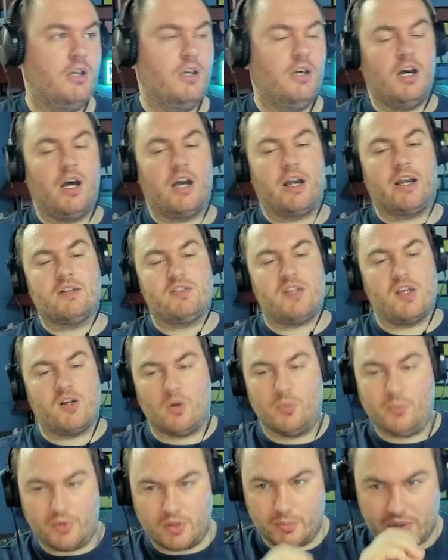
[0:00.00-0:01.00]
I'm
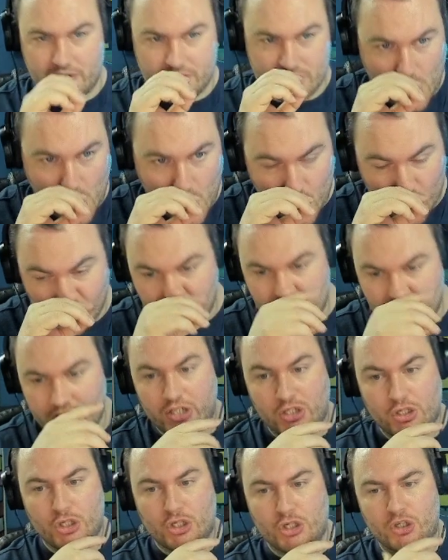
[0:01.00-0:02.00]
considering putting him as an OG
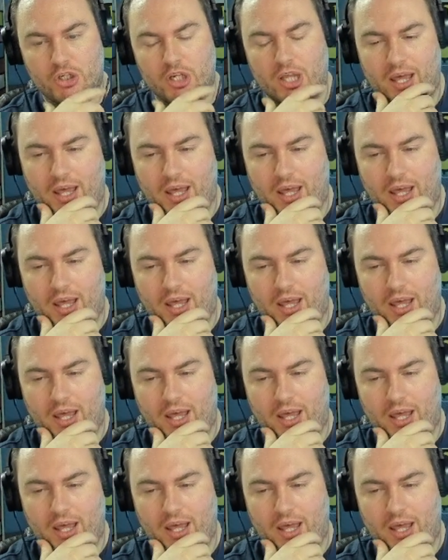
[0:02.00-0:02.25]
dude.